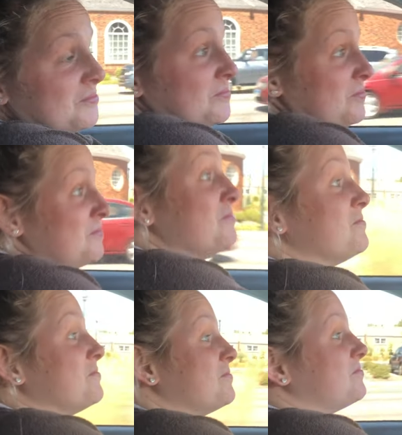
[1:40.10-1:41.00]
Christina's
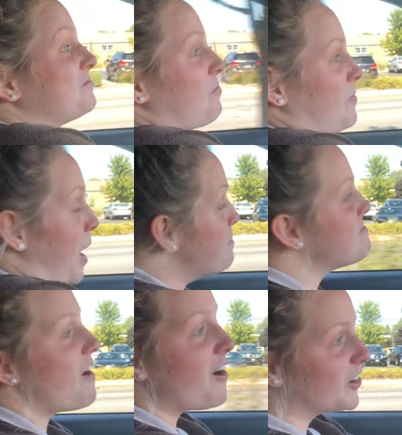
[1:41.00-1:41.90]
a Christina's I'm a, a
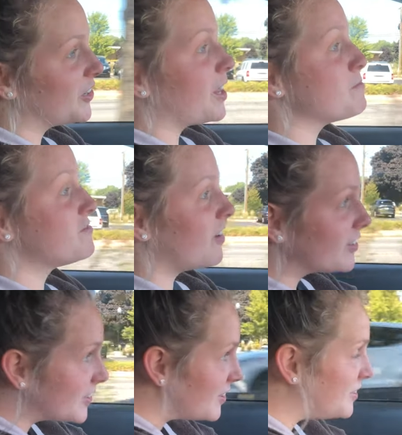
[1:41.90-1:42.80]
fall girl. I'm a fall you girl.
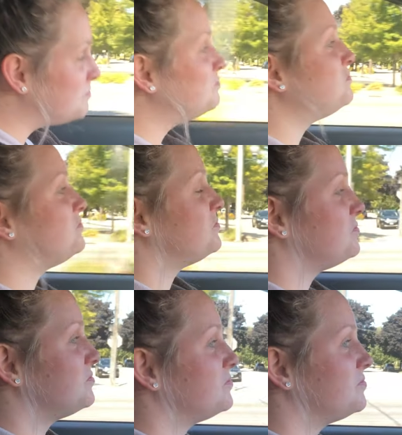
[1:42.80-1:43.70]
are a fall girl, but
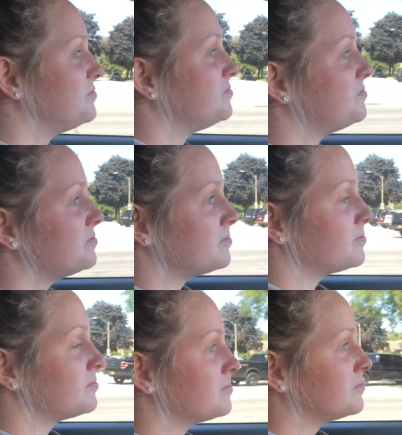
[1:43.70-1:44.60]
you are a
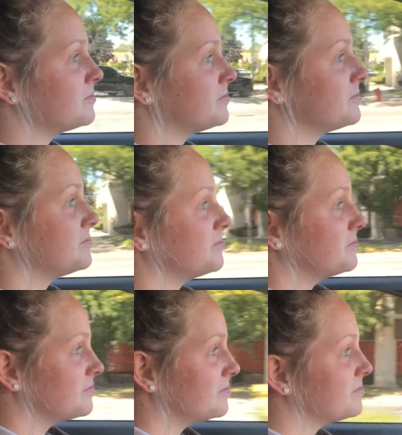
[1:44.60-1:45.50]
stick to the
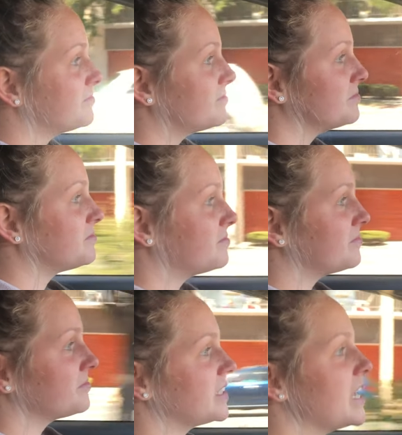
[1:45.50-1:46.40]
month girl
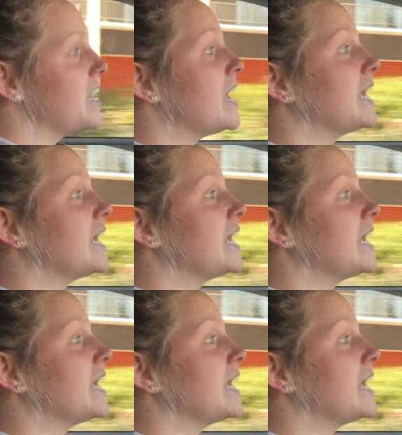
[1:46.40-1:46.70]
too.